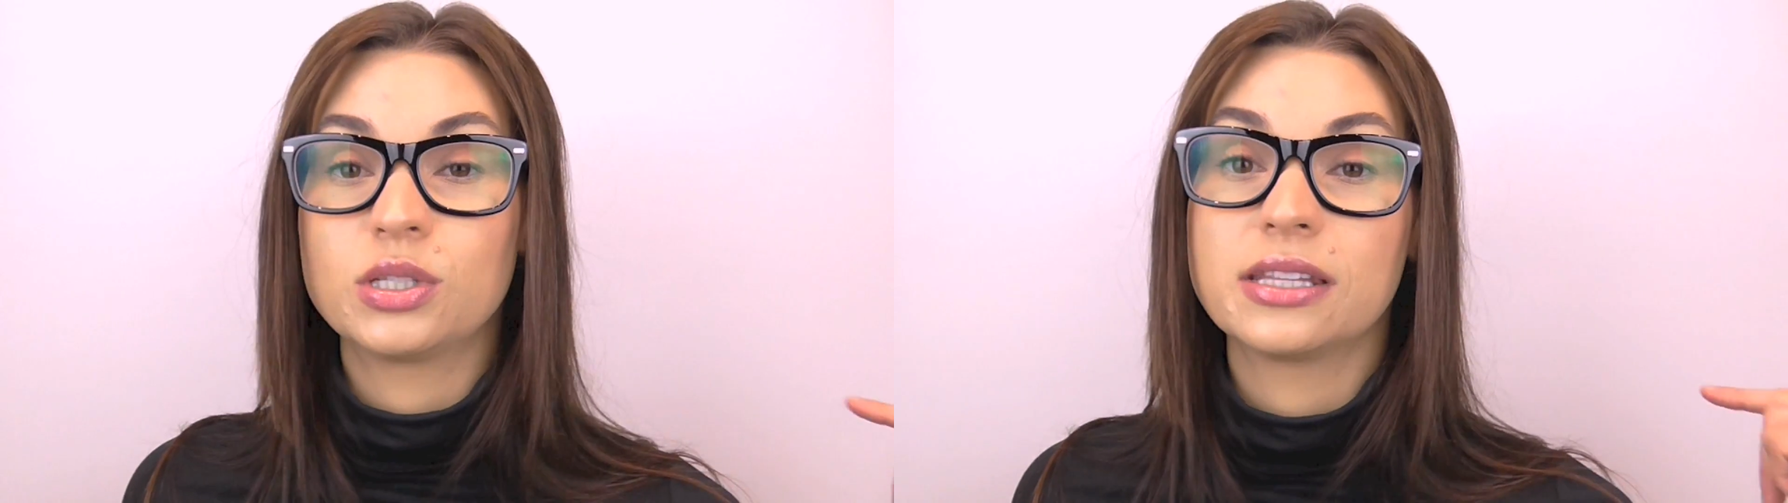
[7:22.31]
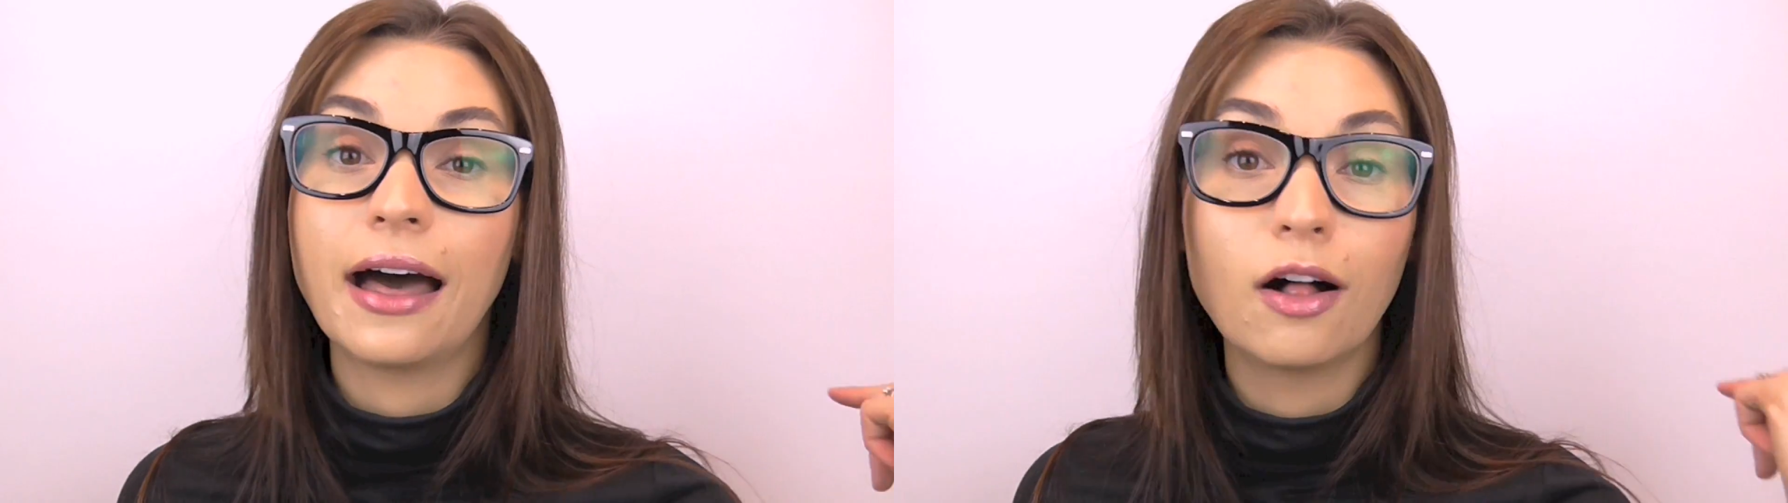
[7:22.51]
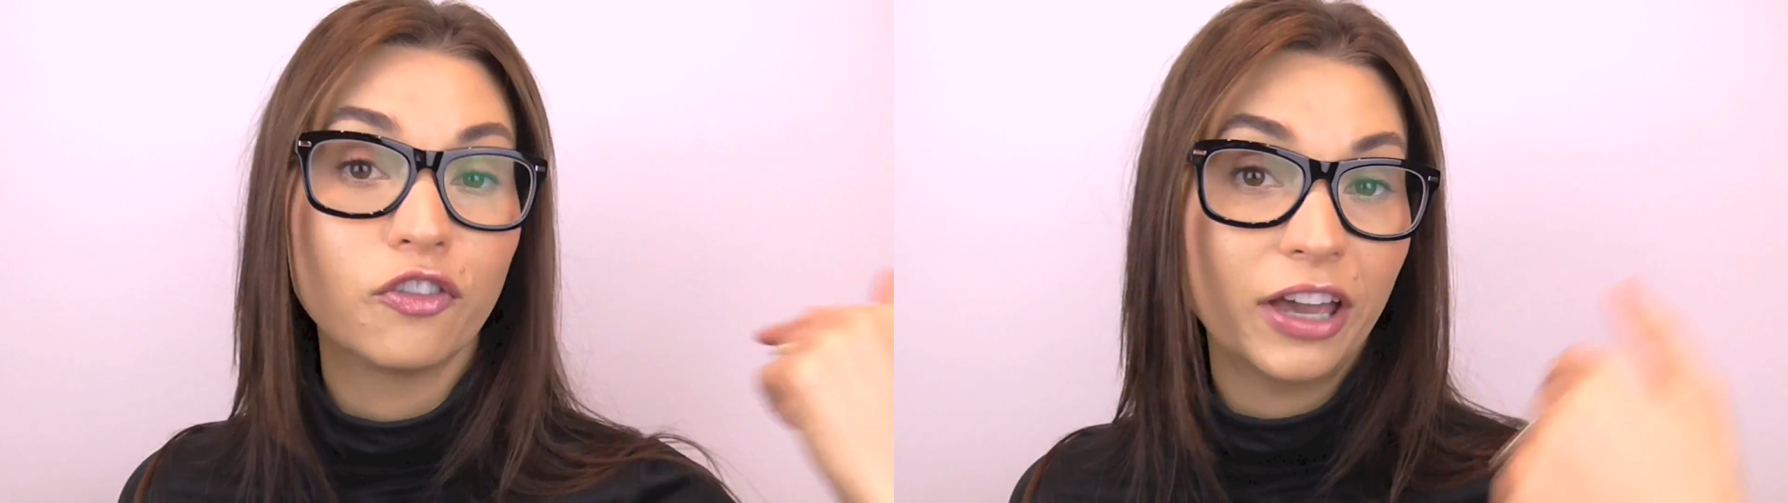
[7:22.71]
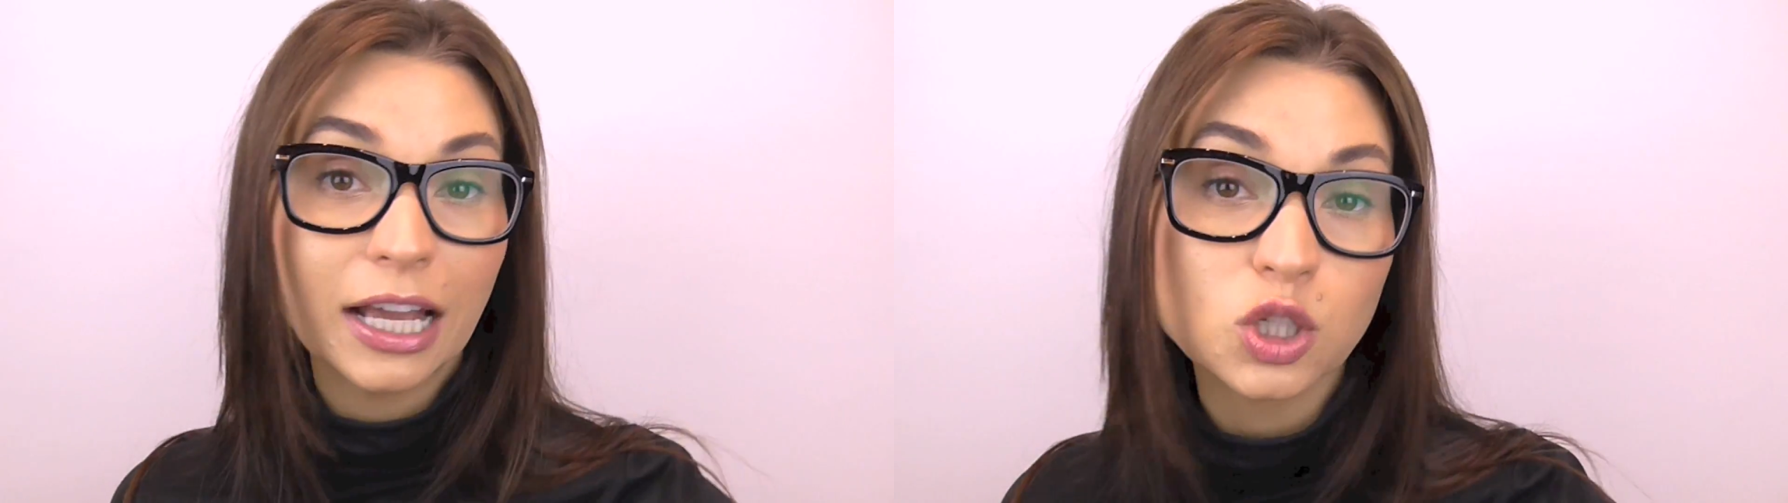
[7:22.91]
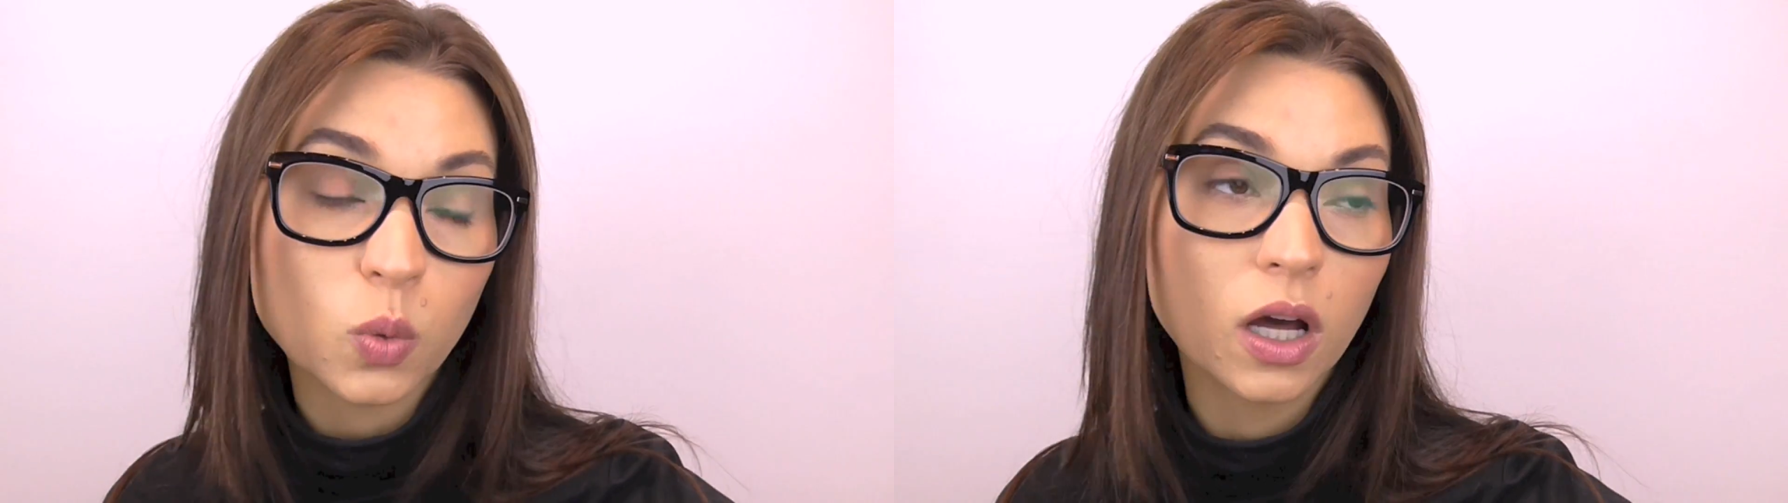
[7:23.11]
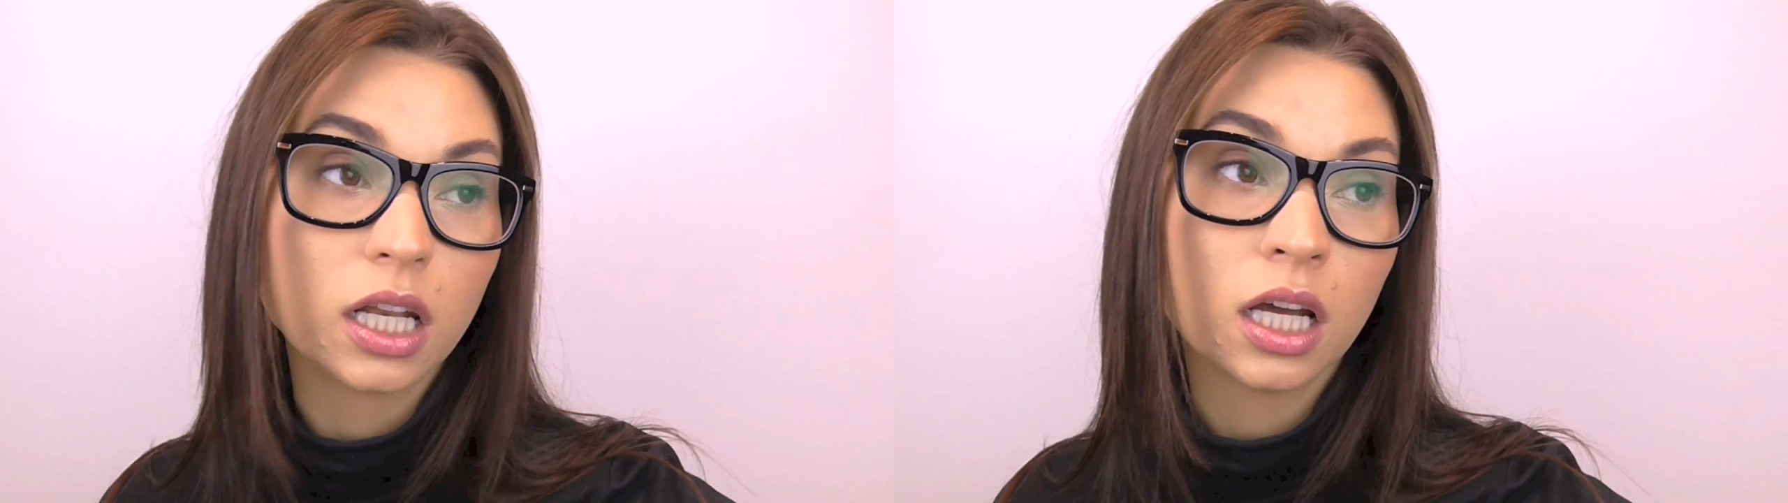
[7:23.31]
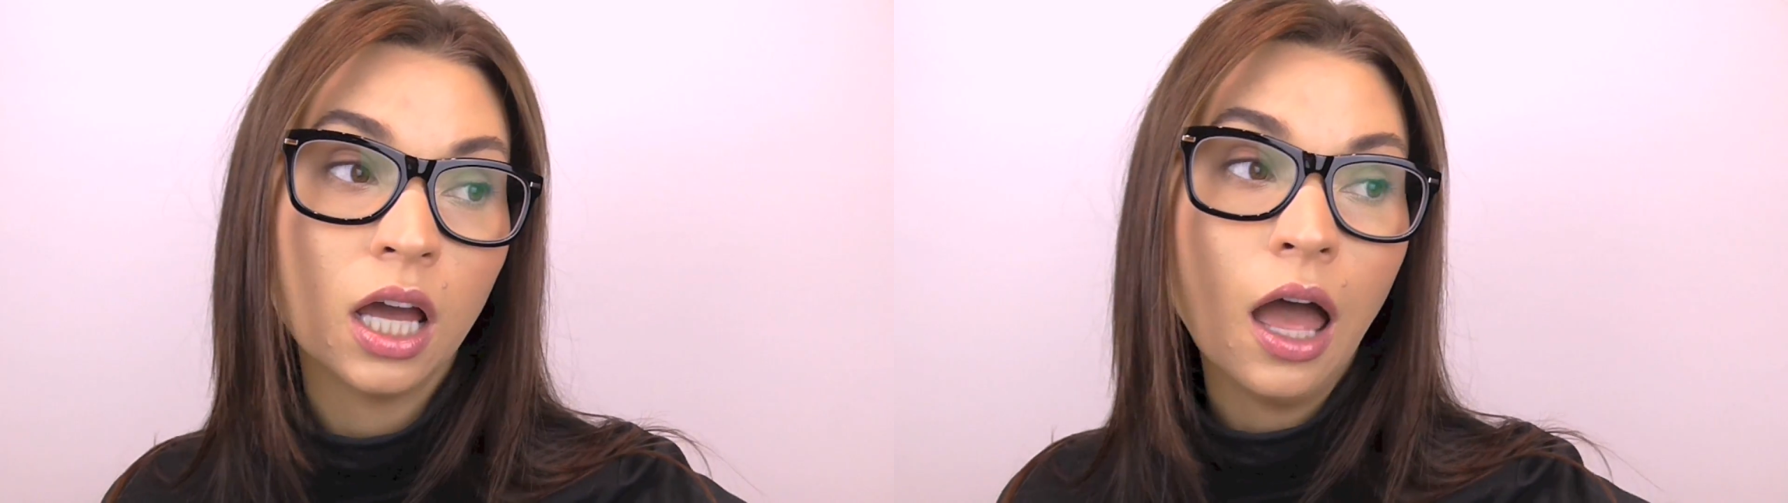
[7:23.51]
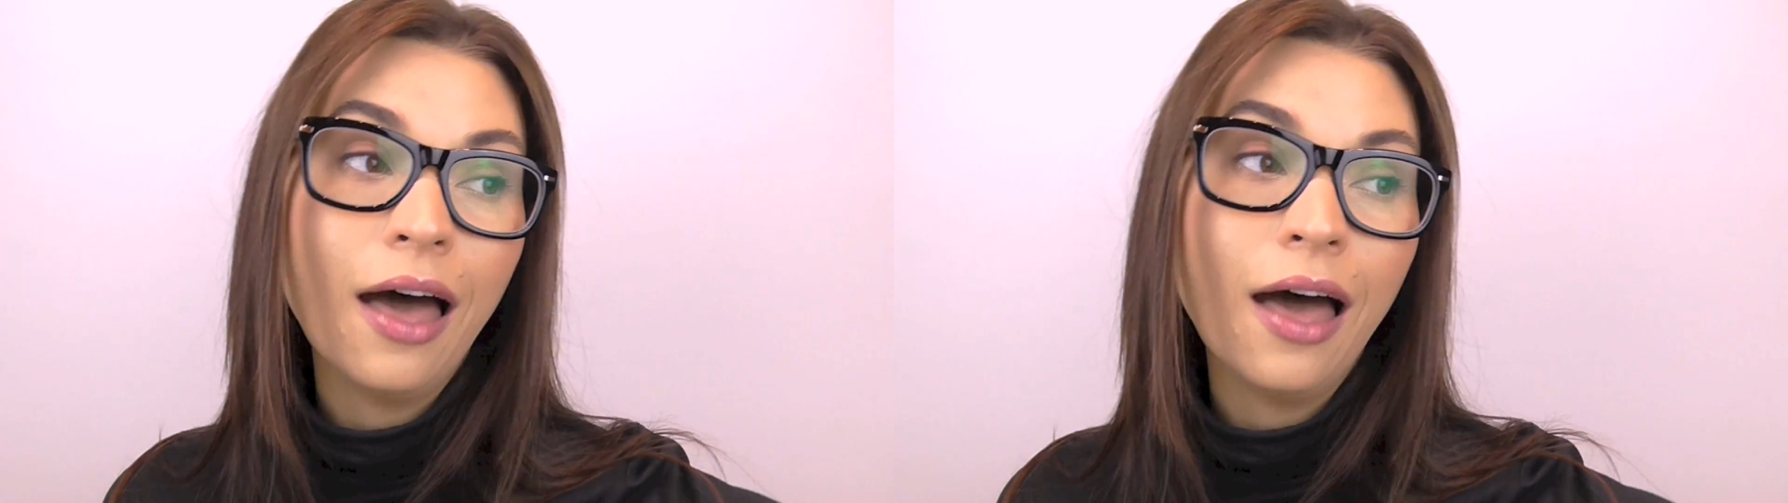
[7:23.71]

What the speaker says: using the Alpha H one.